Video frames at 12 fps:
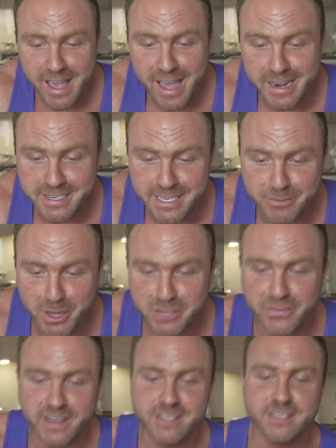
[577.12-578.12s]
and a
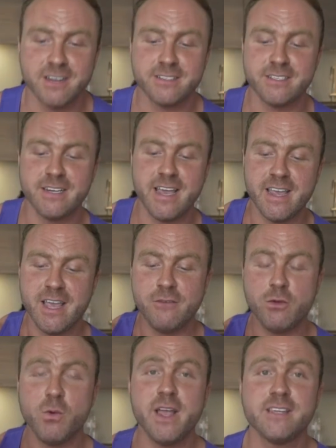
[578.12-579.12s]
demotivated start to the day.
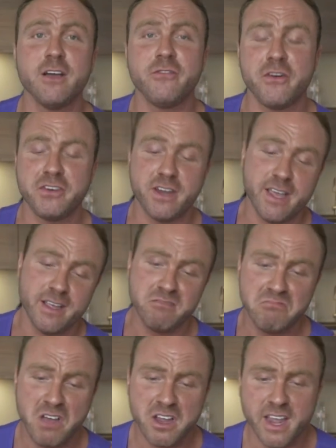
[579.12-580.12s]
If you weigh yourself every day,
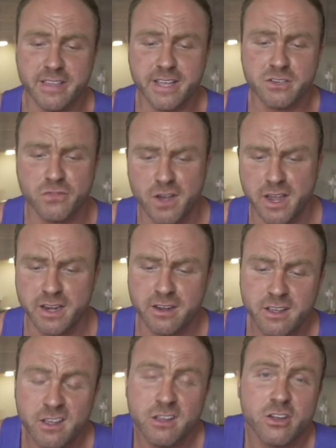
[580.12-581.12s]
okay, that's fine,
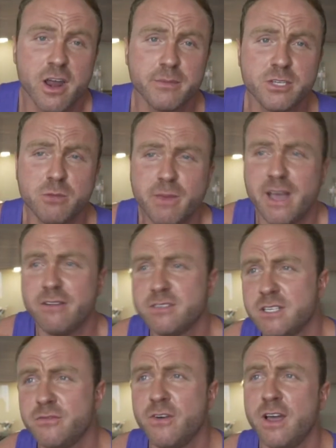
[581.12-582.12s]
gone up 2 pounds,
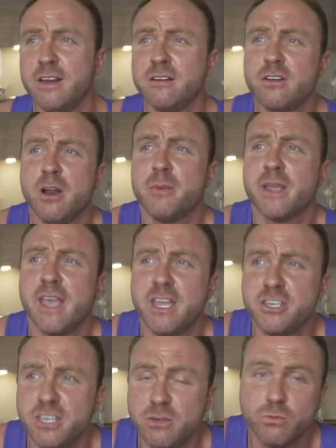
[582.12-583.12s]
that's fine, gone up a
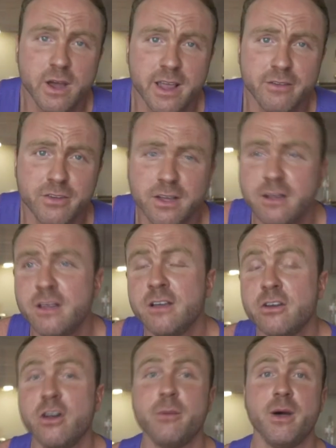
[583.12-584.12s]
kg, whatever,
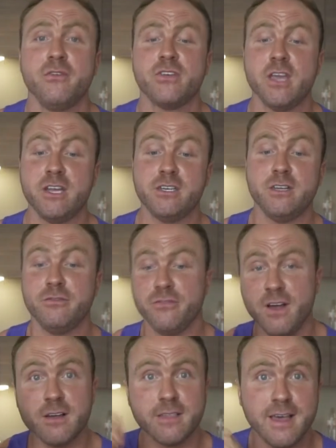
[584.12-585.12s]
gone up half a kg,
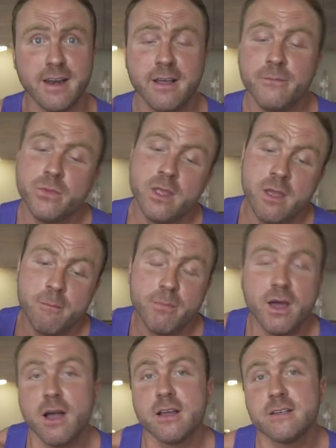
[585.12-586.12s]
fuck that,
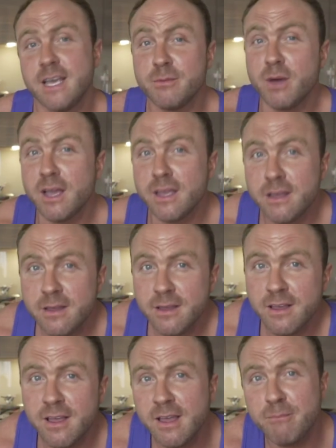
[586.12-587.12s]
but I'm going to take my
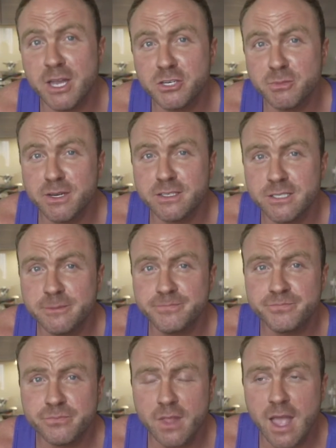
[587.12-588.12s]
measurement
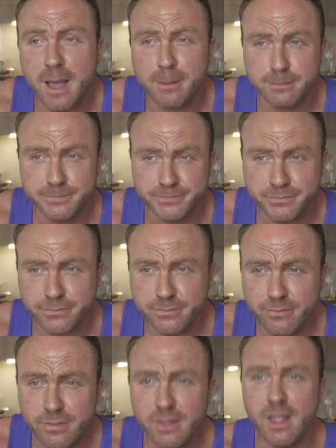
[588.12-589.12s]

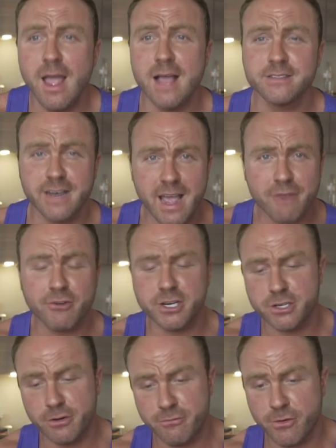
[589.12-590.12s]
as an
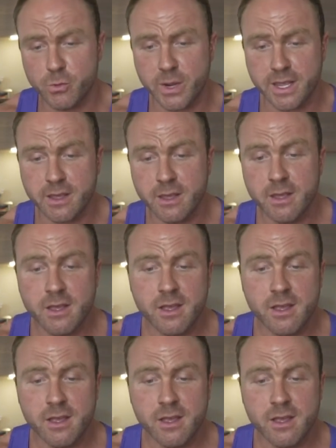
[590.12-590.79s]
average for the week.